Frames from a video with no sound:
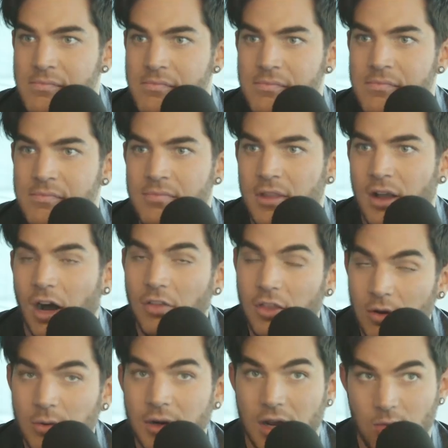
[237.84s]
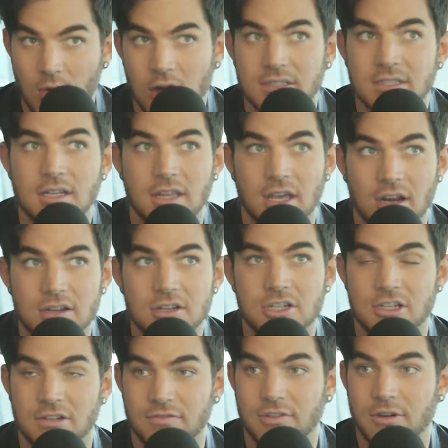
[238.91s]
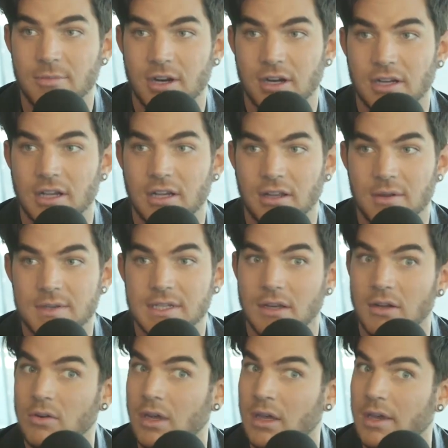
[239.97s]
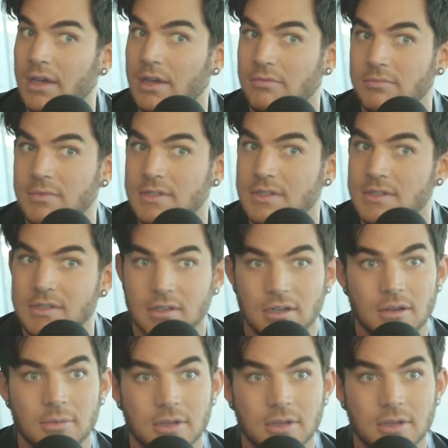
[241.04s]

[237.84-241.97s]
Mm-mm. Although when I walked into that audition for American Idol, I was like, okay, this is gonna